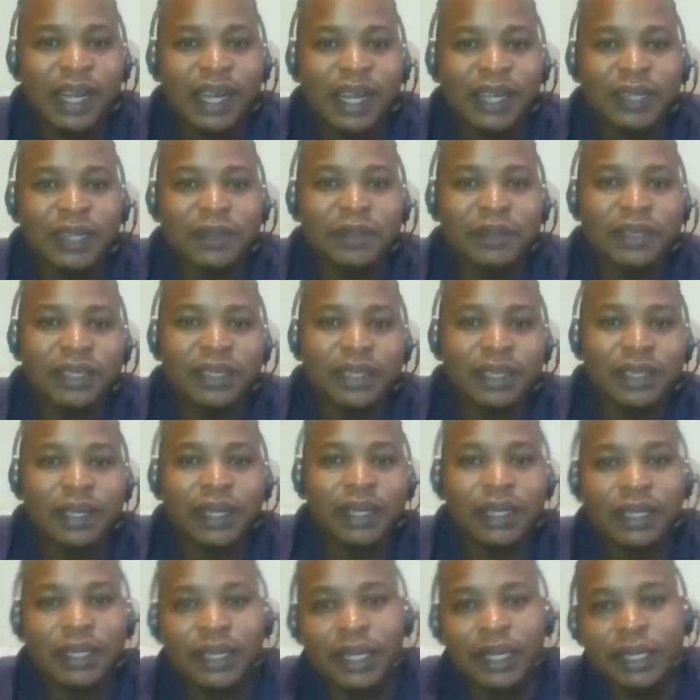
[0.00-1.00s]
You
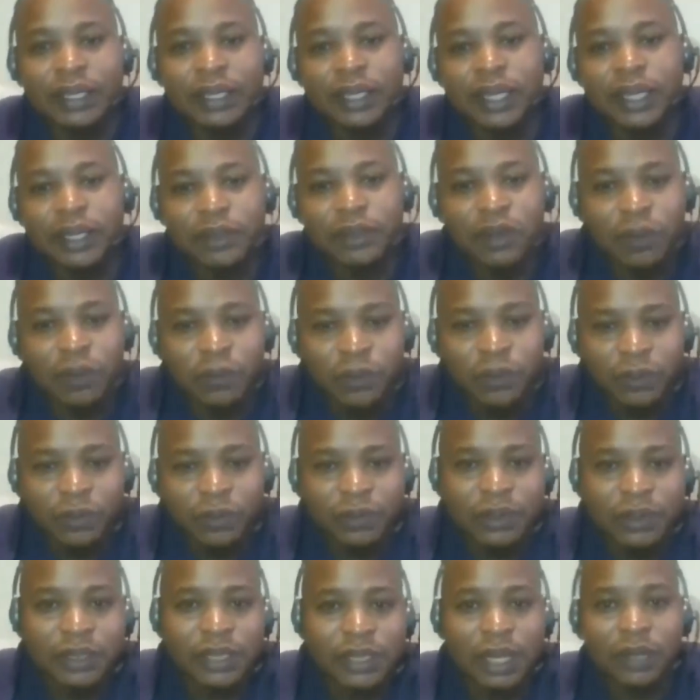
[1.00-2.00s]
see in your
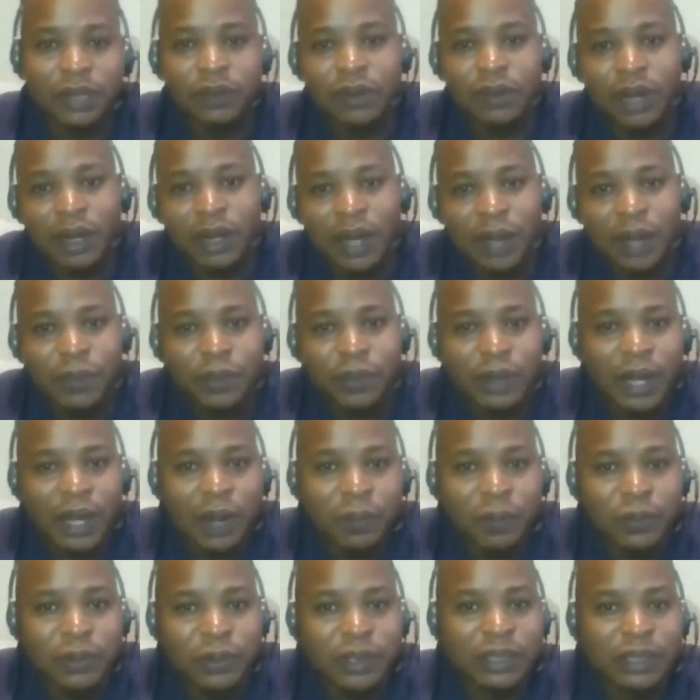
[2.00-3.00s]
movies that you are coming
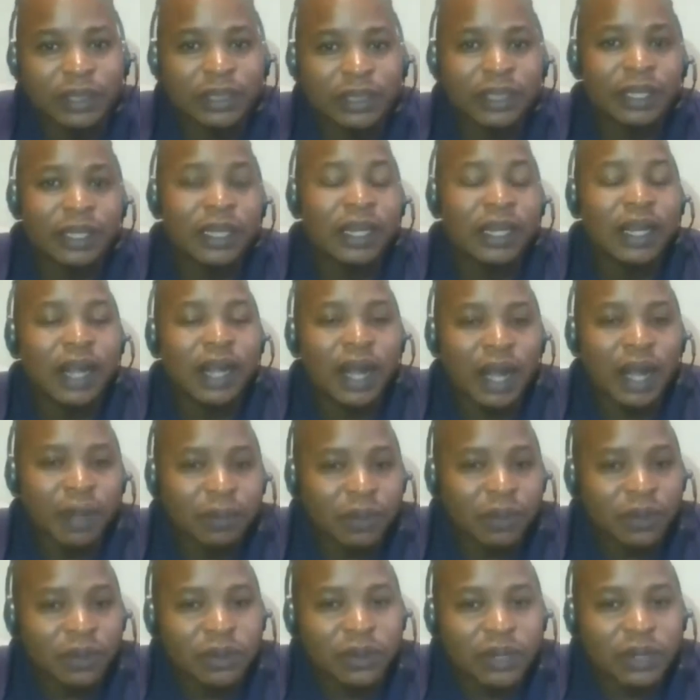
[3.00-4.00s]
up with, I'm
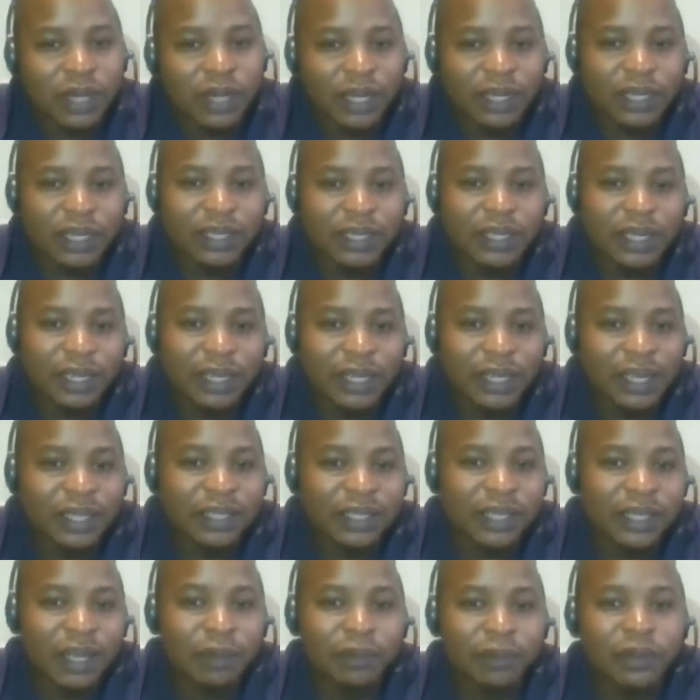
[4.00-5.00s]
good. I can create
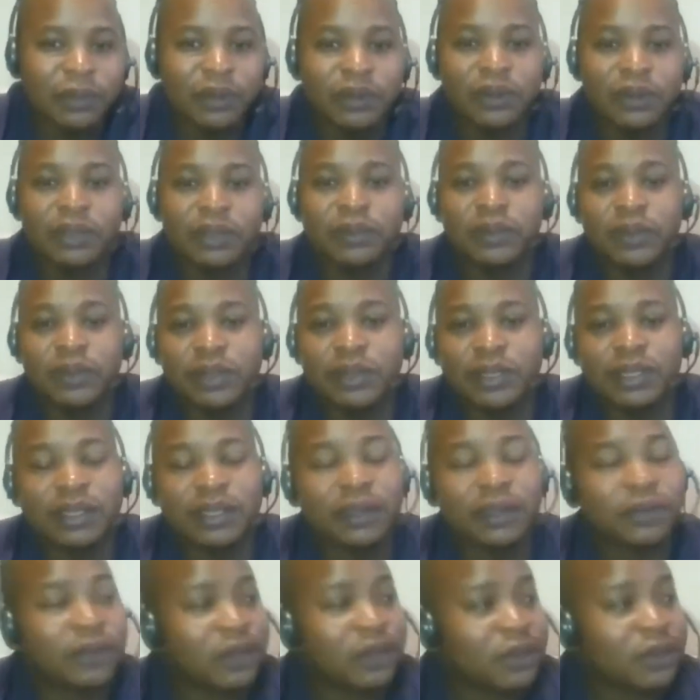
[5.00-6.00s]
some good
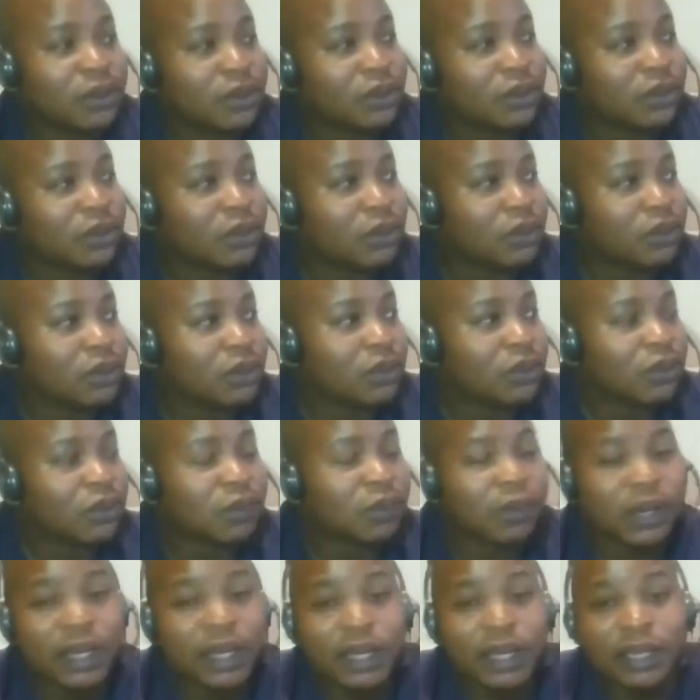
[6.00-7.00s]
music for you to
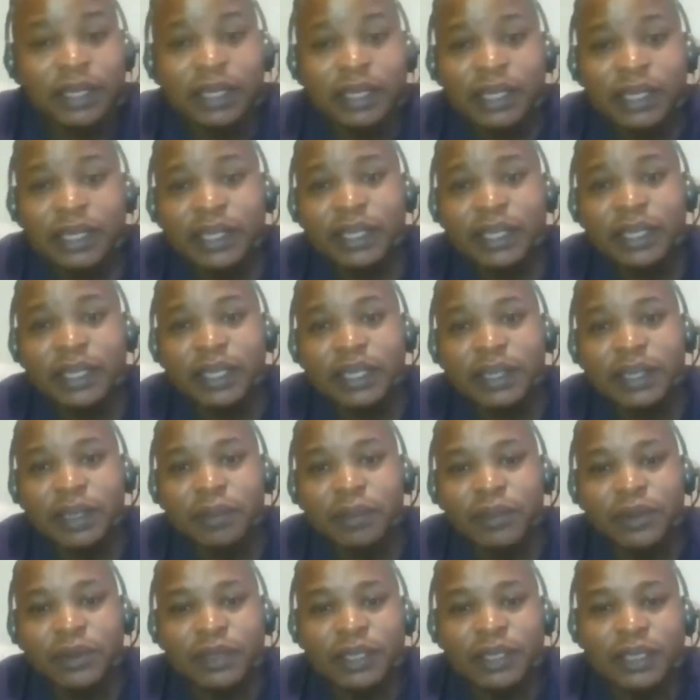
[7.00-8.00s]
play in the
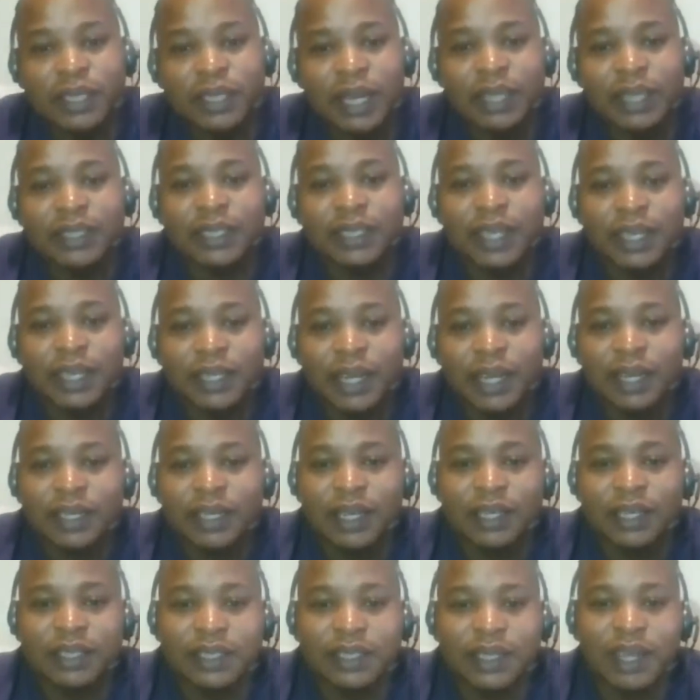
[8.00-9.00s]
music. That's
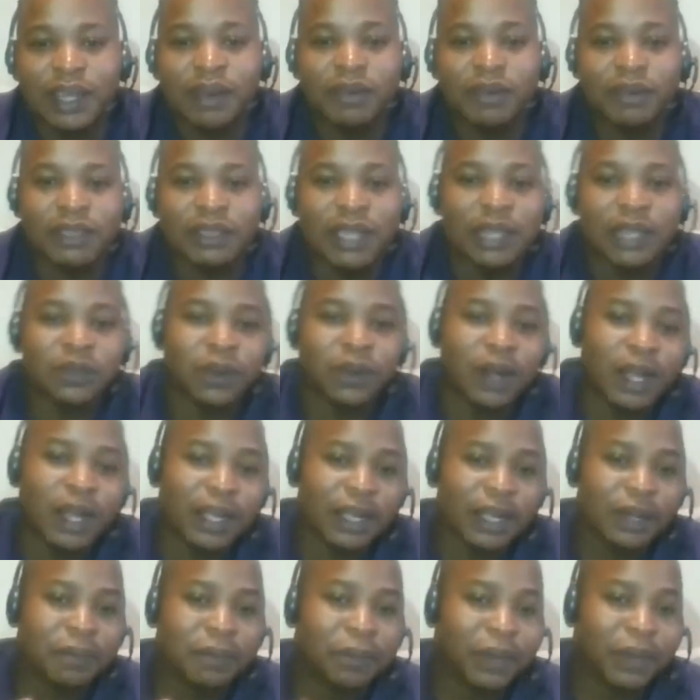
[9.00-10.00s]
what I
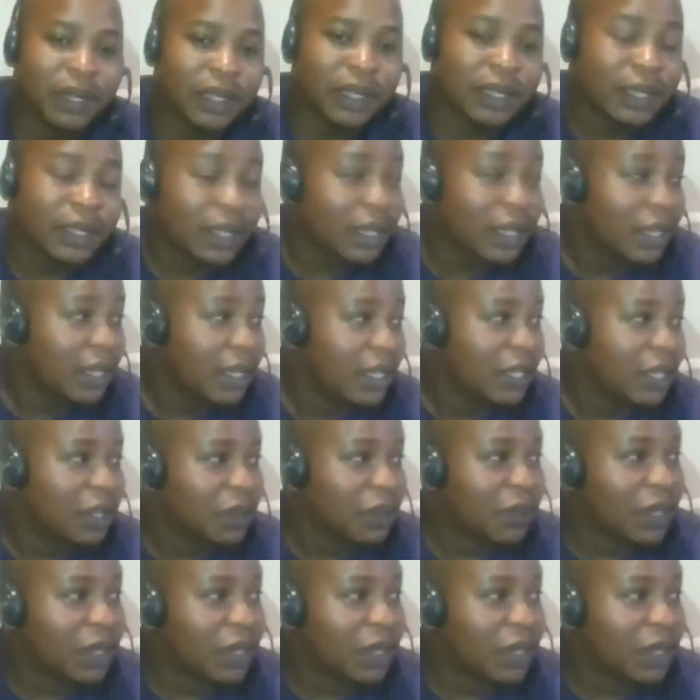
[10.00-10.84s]
can bring to